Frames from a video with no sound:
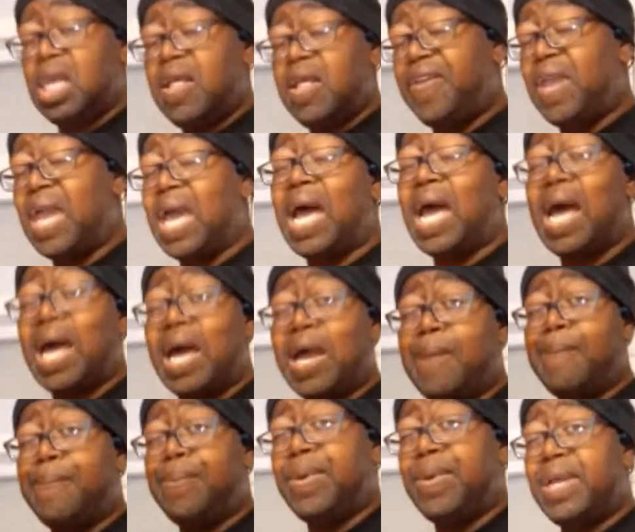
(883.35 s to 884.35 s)
They are
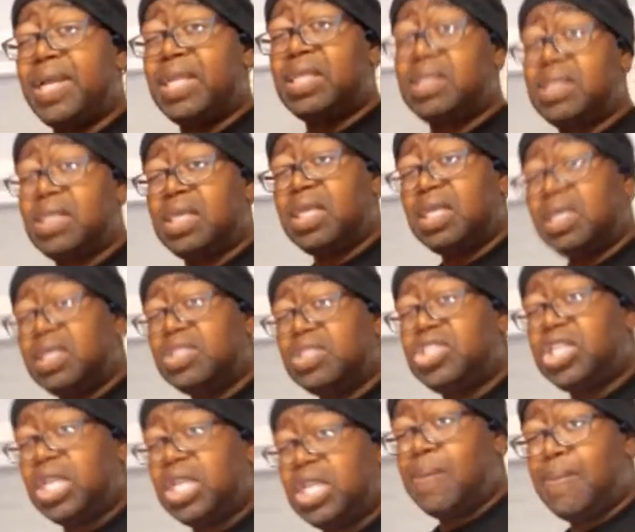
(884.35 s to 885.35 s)
hybrids,
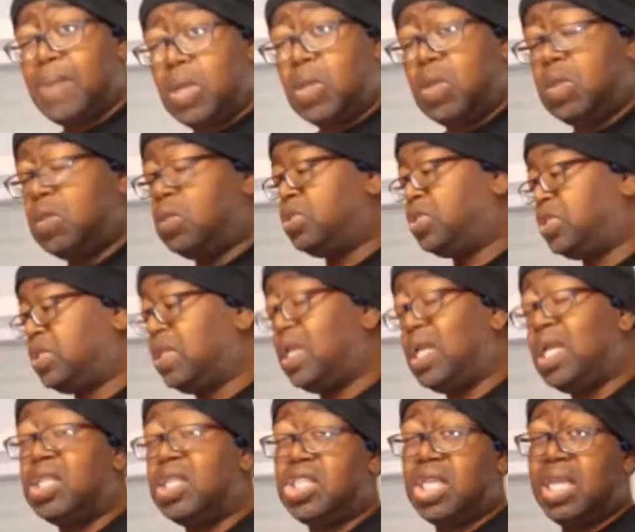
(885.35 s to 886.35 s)
GMOs,
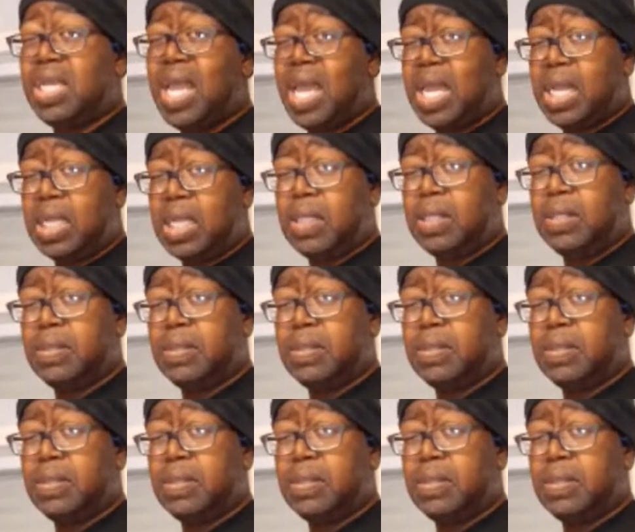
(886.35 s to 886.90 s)
and genetic.